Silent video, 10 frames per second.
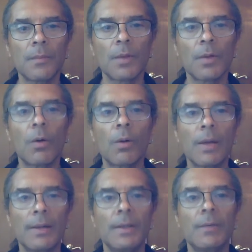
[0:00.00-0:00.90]
the whole
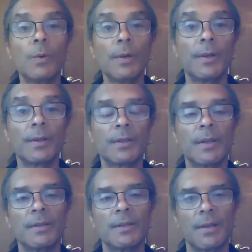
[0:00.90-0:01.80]
idea with this
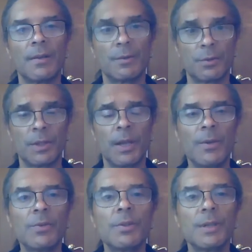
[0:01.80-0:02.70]
is that there's an
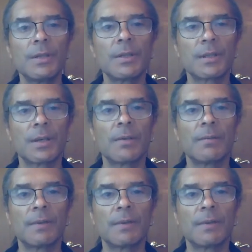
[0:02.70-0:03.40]
energy inside of